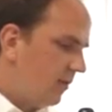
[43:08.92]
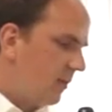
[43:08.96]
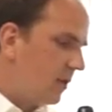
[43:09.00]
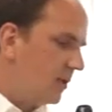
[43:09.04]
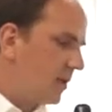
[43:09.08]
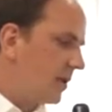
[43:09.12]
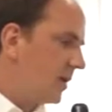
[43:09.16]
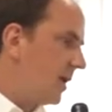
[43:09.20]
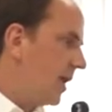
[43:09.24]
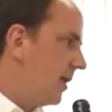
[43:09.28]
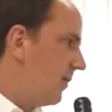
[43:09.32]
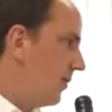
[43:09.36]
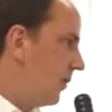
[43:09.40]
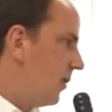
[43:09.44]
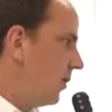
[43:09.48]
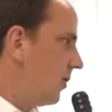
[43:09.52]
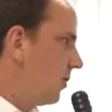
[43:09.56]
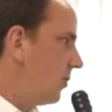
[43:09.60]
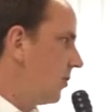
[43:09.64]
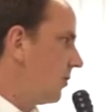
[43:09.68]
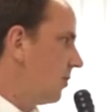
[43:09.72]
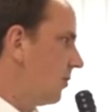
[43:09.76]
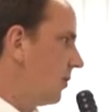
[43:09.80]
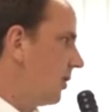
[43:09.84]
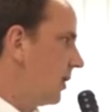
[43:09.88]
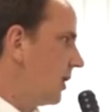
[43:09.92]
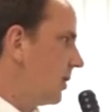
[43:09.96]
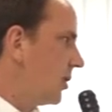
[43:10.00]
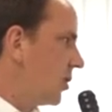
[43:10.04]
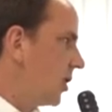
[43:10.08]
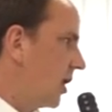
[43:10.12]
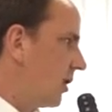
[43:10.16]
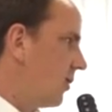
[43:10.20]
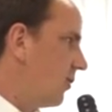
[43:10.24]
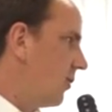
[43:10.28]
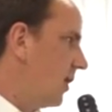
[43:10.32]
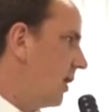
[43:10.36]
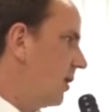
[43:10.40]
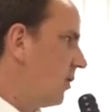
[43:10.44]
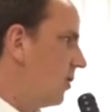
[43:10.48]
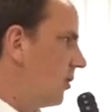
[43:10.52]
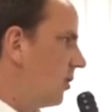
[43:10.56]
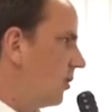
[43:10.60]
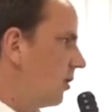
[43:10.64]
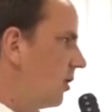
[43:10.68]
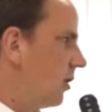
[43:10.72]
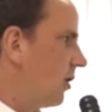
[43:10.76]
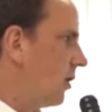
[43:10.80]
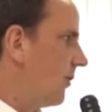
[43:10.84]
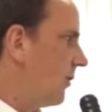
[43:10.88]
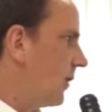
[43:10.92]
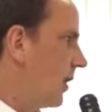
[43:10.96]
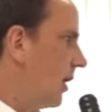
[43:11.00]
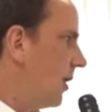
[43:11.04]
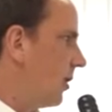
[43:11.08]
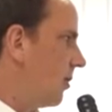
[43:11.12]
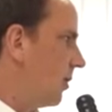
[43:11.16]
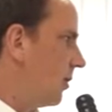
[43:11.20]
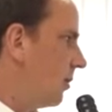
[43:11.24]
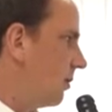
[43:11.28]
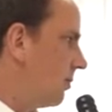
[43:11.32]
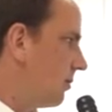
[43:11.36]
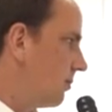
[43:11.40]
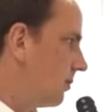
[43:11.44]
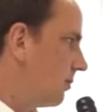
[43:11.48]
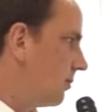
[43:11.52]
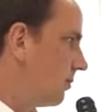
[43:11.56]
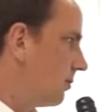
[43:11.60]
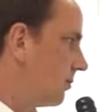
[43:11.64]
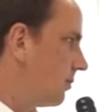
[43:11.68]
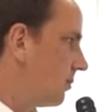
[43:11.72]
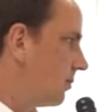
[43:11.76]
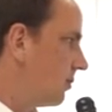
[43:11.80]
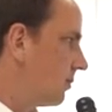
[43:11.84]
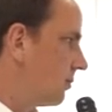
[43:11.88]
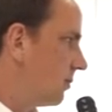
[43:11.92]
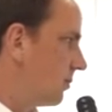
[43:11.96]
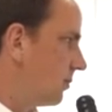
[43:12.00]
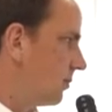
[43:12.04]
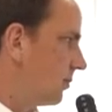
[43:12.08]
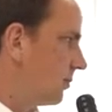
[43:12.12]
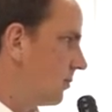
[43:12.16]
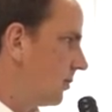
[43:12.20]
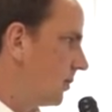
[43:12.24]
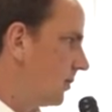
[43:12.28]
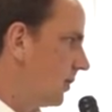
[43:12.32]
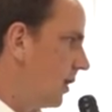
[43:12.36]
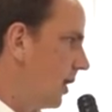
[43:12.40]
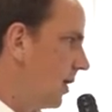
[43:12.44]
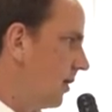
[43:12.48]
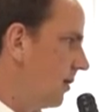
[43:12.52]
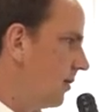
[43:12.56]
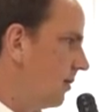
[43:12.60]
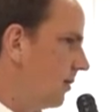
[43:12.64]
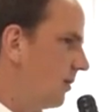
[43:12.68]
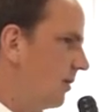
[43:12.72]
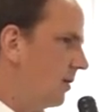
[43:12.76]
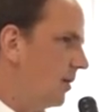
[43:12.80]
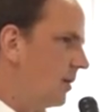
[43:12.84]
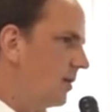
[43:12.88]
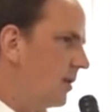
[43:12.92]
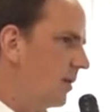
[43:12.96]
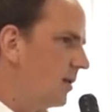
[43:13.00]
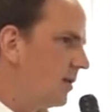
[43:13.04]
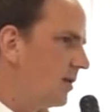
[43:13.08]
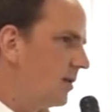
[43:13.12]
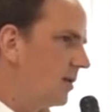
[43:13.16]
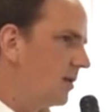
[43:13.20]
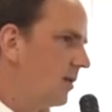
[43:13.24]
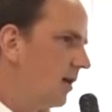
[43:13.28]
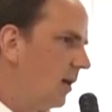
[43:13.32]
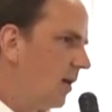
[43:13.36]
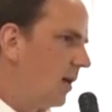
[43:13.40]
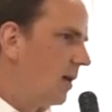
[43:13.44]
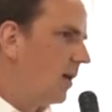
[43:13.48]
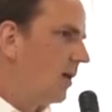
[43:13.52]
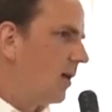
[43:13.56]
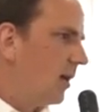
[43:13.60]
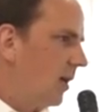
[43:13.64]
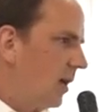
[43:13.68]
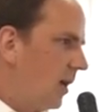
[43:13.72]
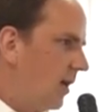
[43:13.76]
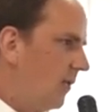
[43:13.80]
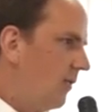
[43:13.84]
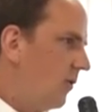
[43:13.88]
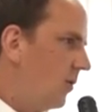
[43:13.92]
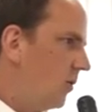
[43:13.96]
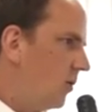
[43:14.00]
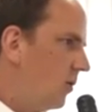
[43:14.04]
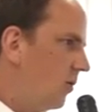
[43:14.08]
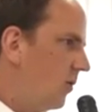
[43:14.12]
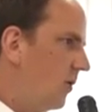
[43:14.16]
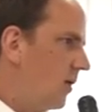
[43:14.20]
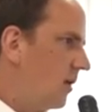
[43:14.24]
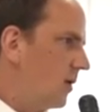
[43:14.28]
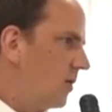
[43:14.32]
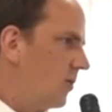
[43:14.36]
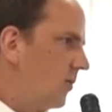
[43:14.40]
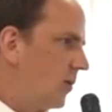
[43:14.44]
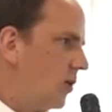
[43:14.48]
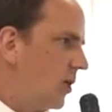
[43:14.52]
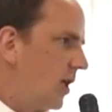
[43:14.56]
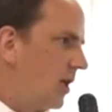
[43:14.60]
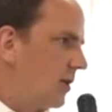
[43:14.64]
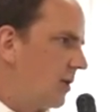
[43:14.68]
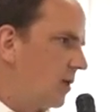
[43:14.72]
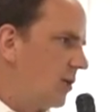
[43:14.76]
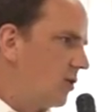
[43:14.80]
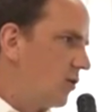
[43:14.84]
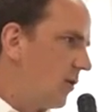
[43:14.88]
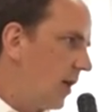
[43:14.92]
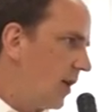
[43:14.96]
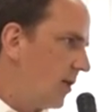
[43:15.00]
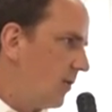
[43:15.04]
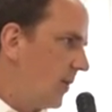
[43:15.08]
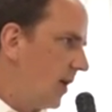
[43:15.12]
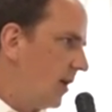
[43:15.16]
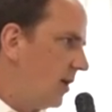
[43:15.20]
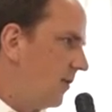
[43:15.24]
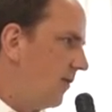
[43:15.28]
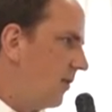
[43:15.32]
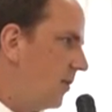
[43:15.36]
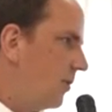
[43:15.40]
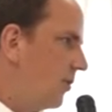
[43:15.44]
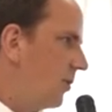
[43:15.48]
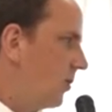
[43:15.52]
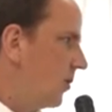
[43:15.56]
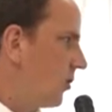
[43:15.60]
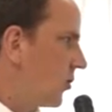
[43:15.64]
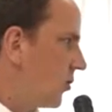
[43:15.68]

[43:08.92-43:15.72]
will save you and generate you a lot of carbon. Yeah, this is, if you do this, which has a straight benefit to your